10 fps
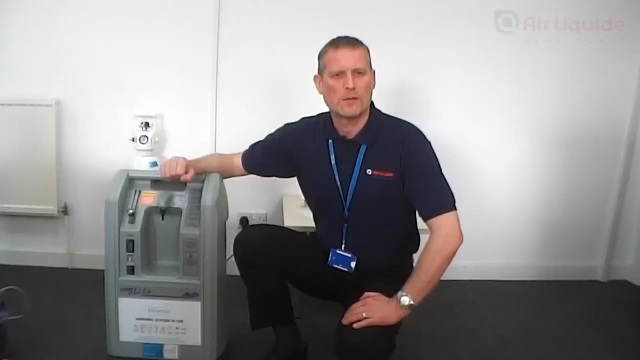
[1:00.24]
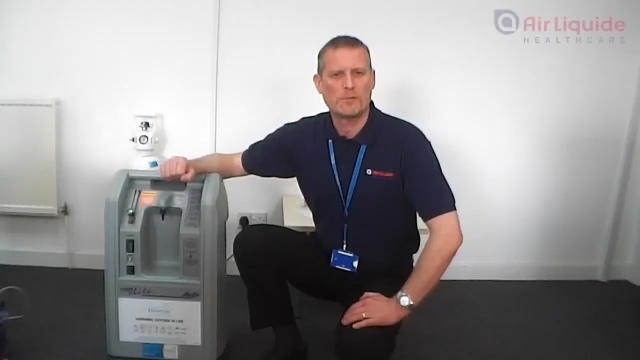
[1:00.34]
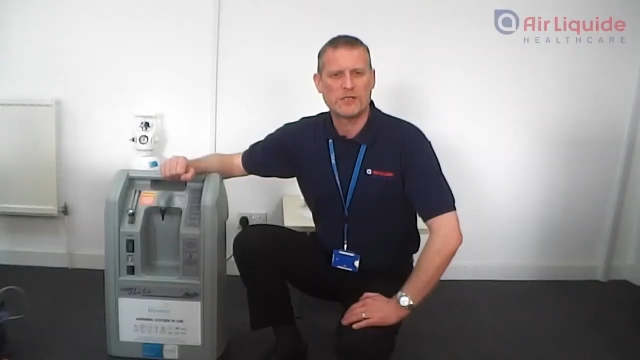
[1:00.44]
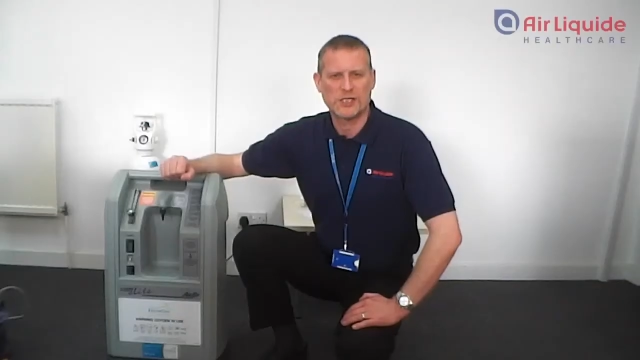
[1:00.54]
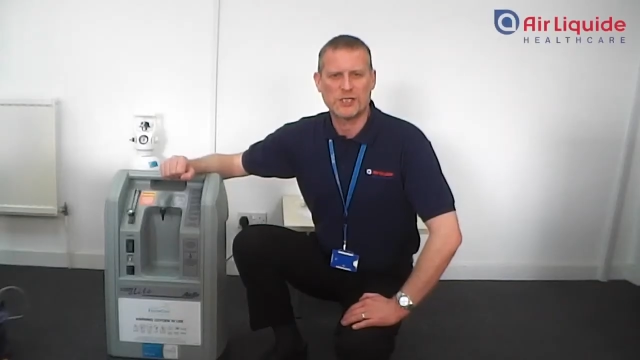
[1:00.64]

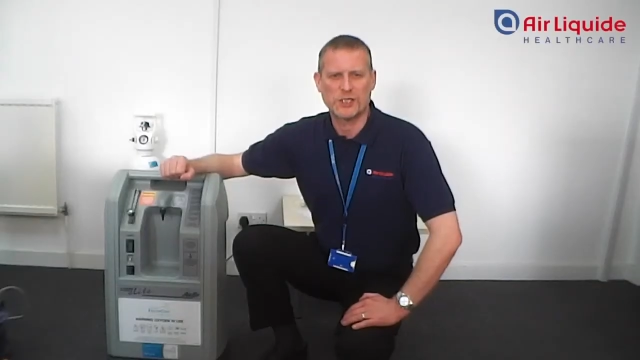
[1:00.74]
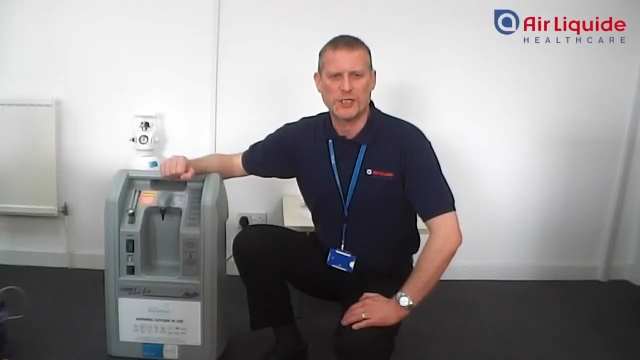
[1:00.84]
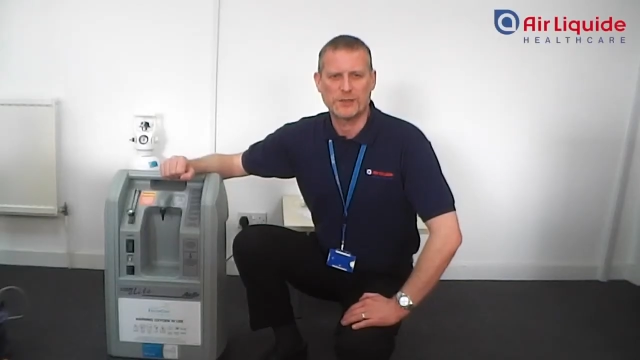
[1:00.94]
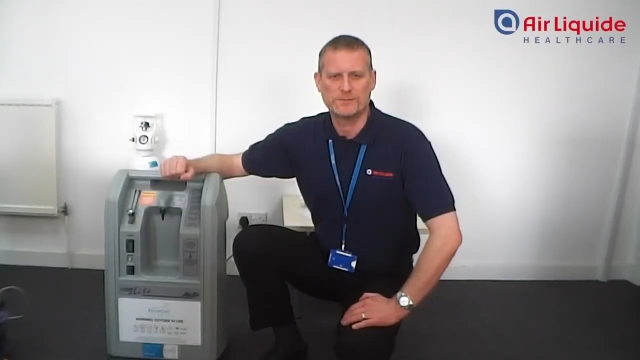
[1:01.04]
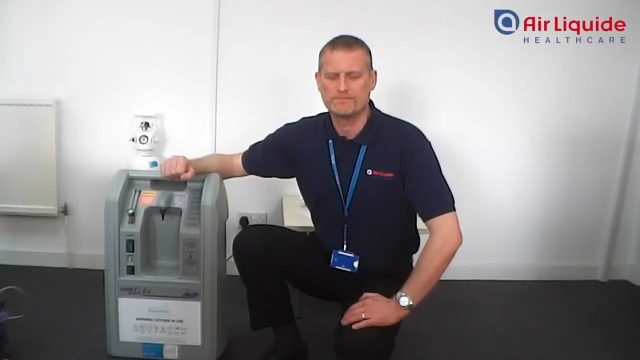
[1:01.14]

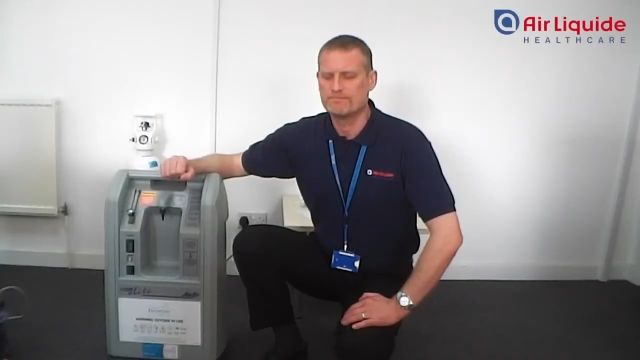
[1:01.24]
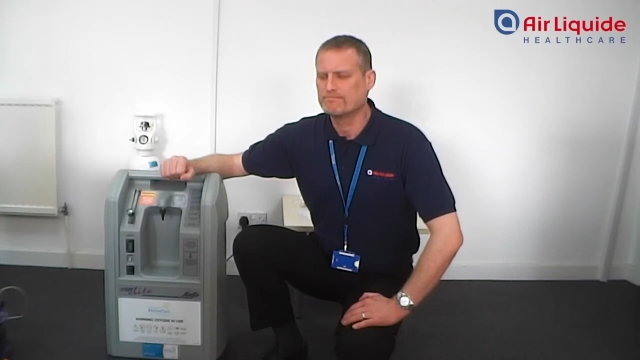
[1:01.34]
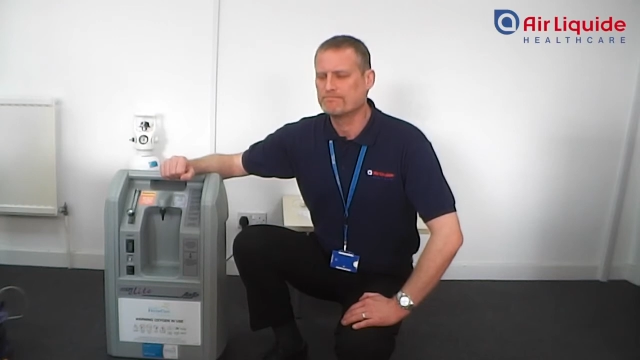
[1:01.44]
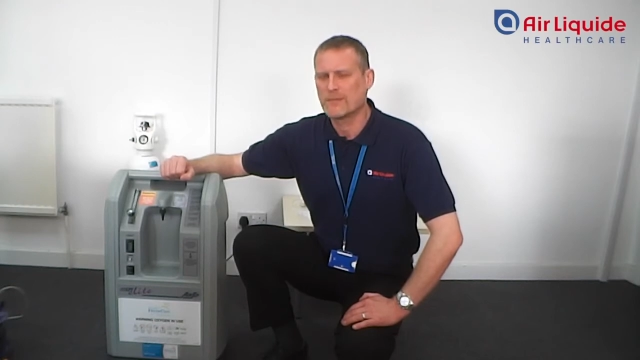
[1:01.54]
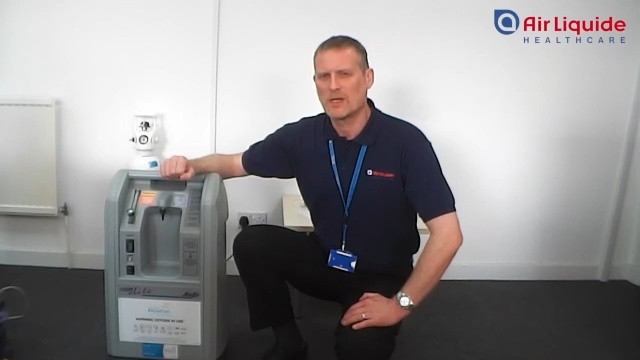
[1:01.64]
Positioning.
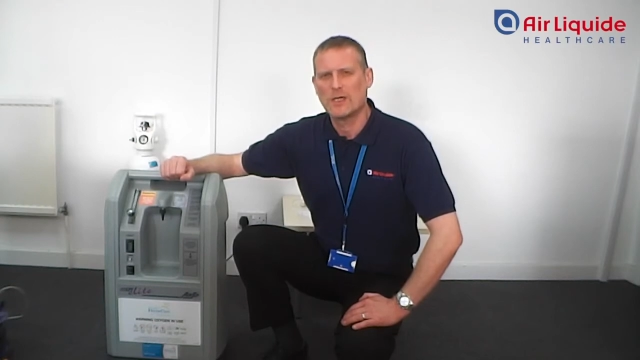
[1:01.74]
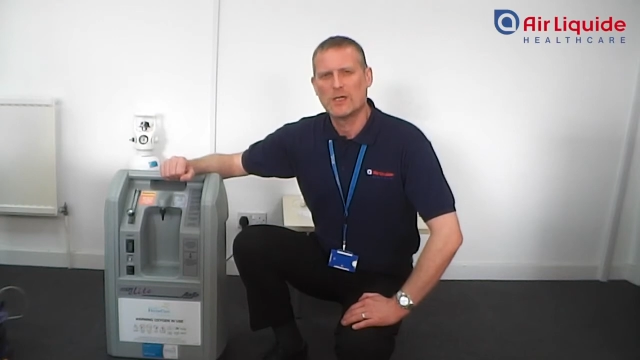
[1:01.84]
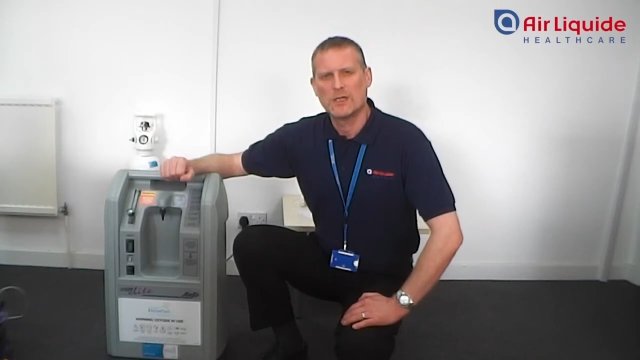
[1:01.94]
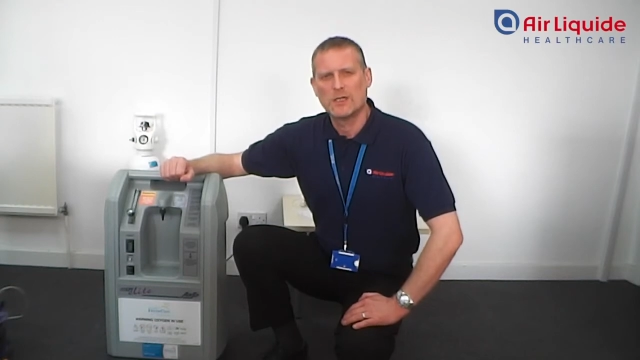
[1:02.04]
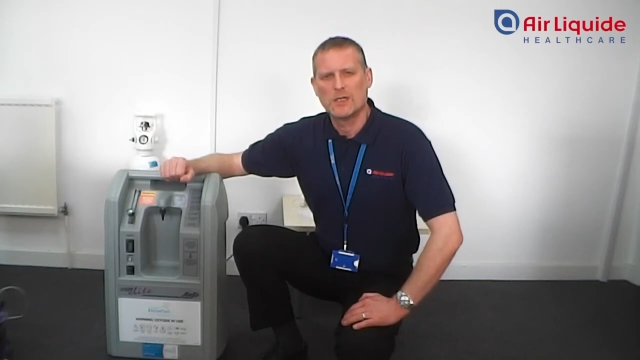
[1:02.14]

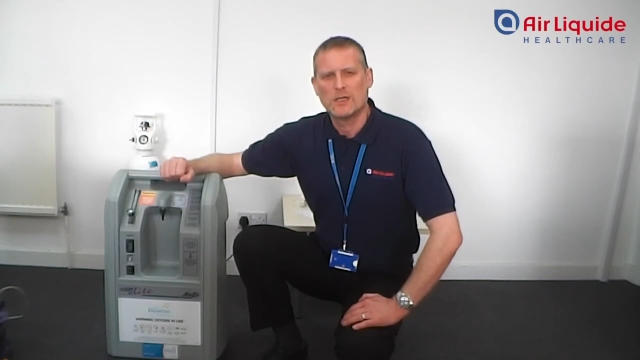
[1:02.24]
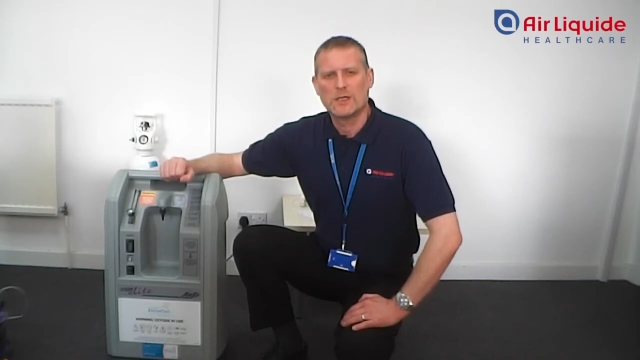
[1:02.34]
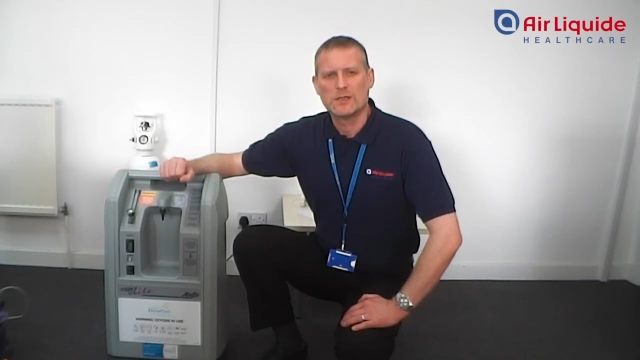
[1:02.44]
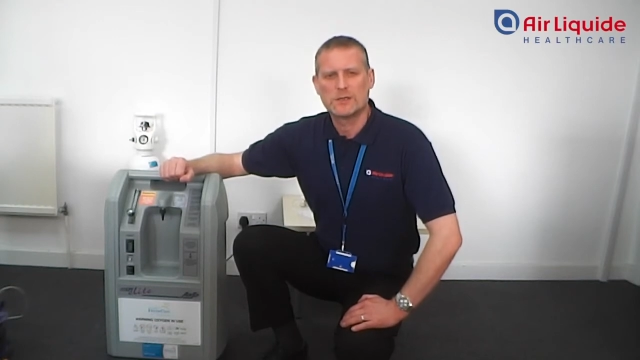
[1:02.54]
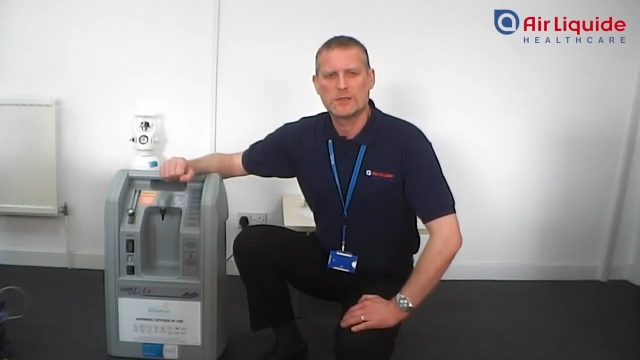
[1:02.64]

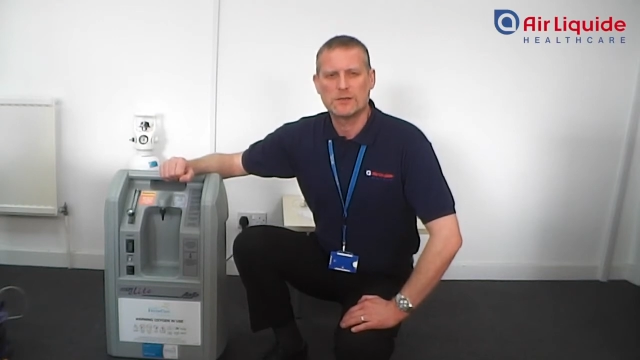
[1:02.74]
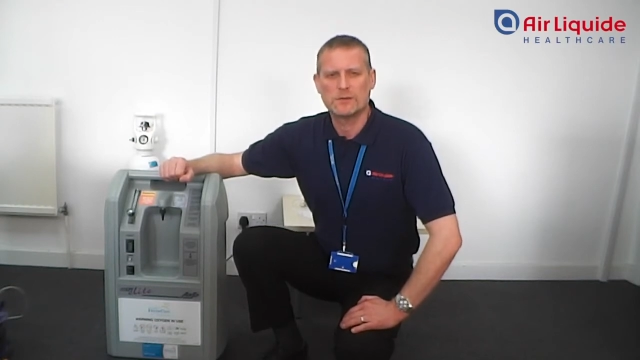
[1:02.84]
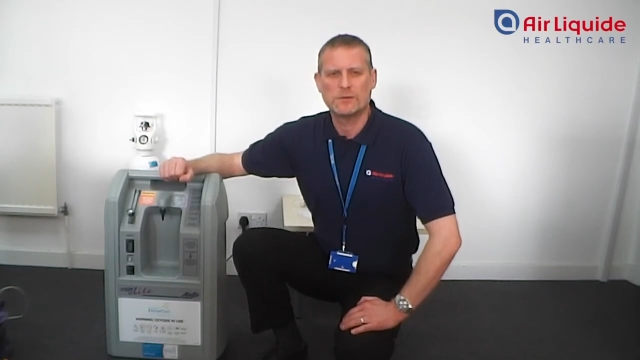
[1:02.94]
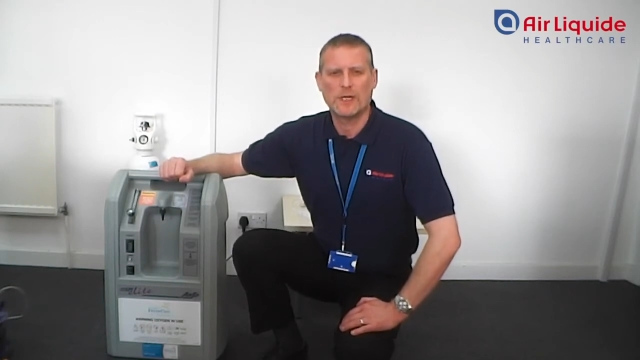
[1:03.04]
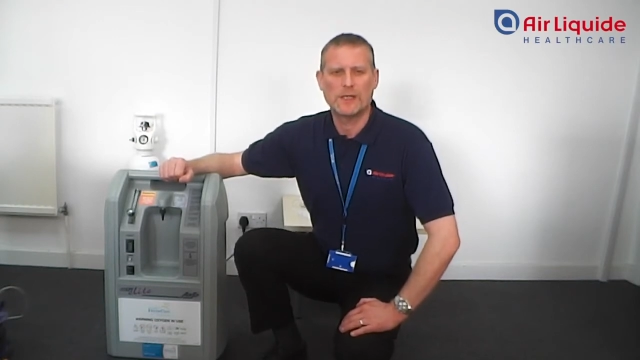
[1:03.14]

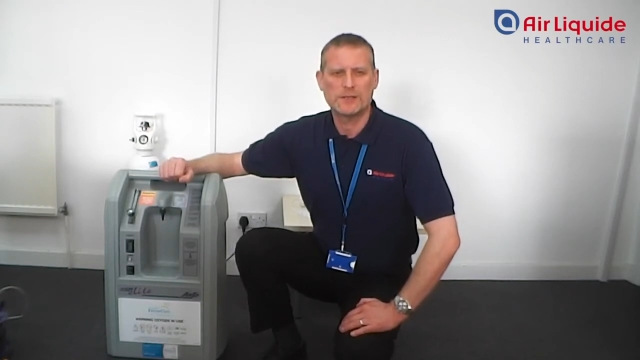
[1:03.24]
To